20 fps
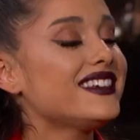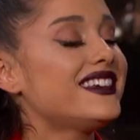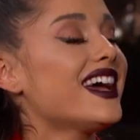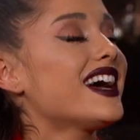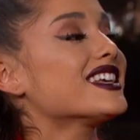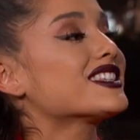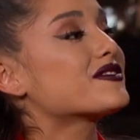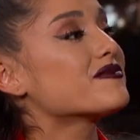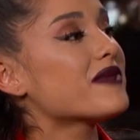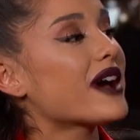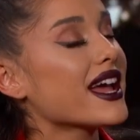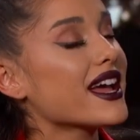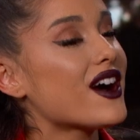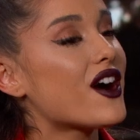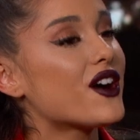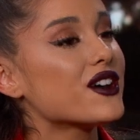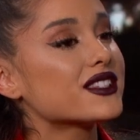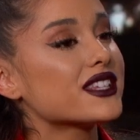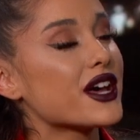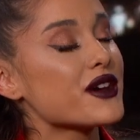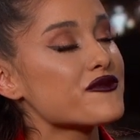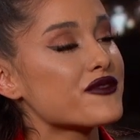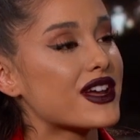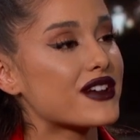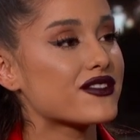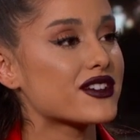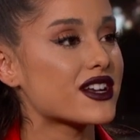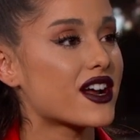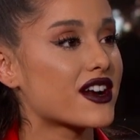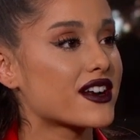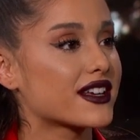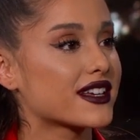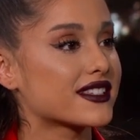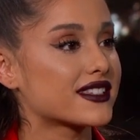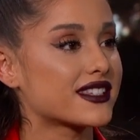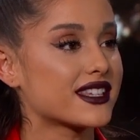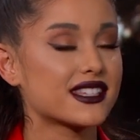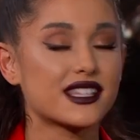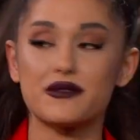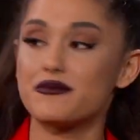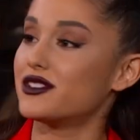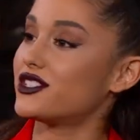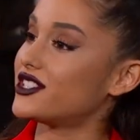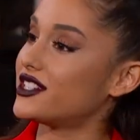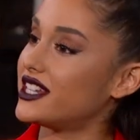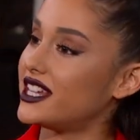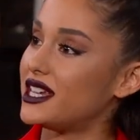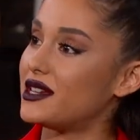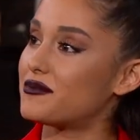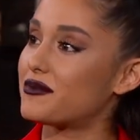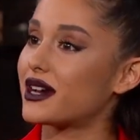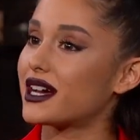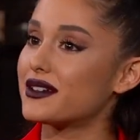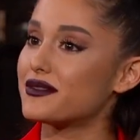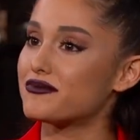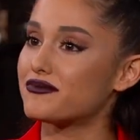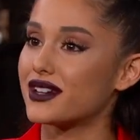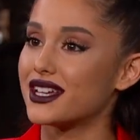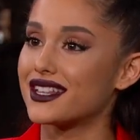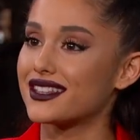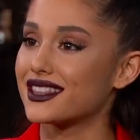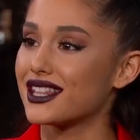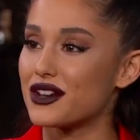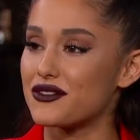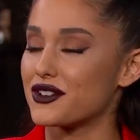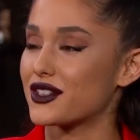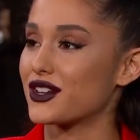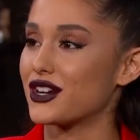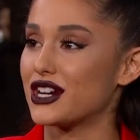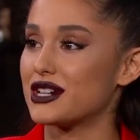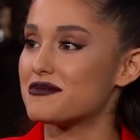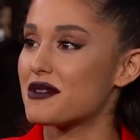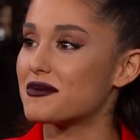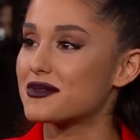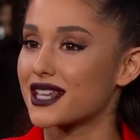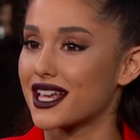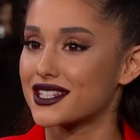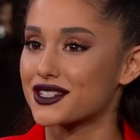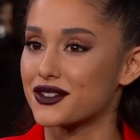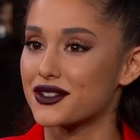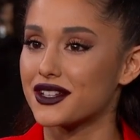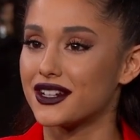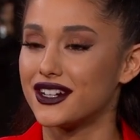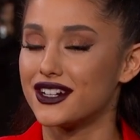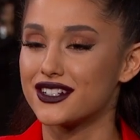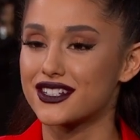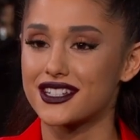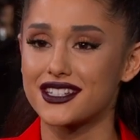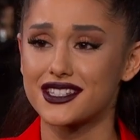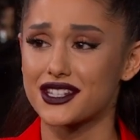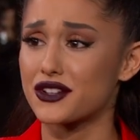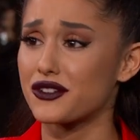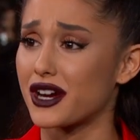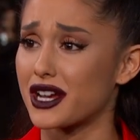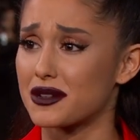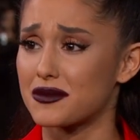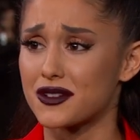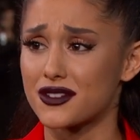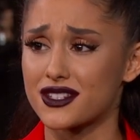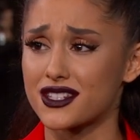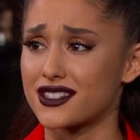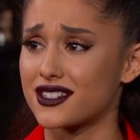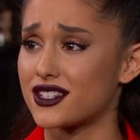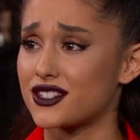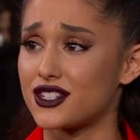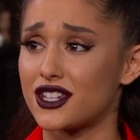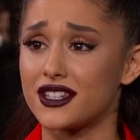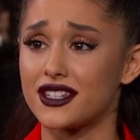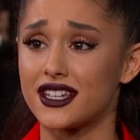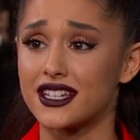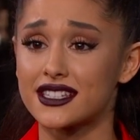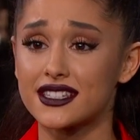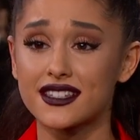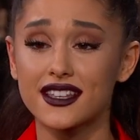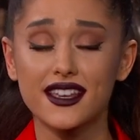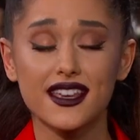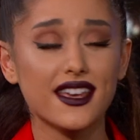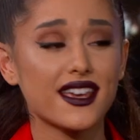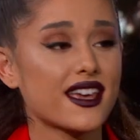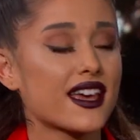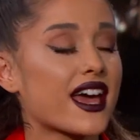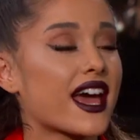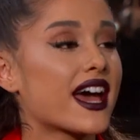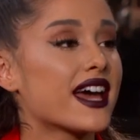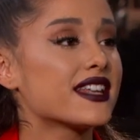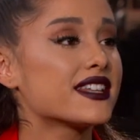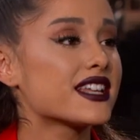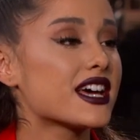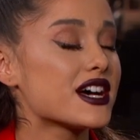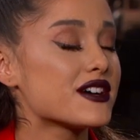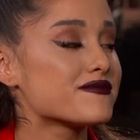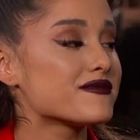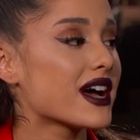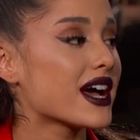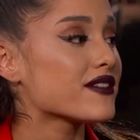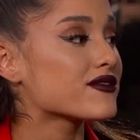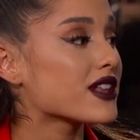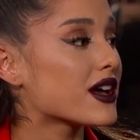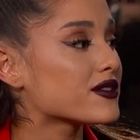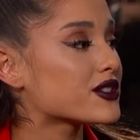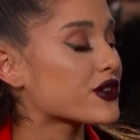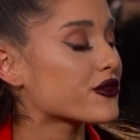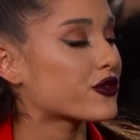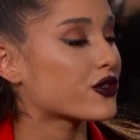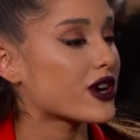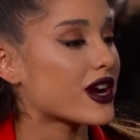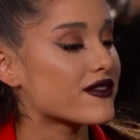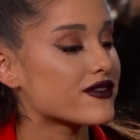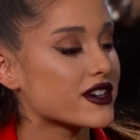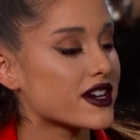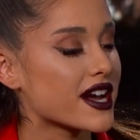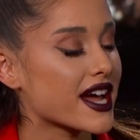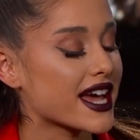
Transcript: Yes, my all-time favorite artist is Imogen Heap. I'm in love with her. I'm obsessed with her. She's incredible. She's a genius, and I've loved her forever.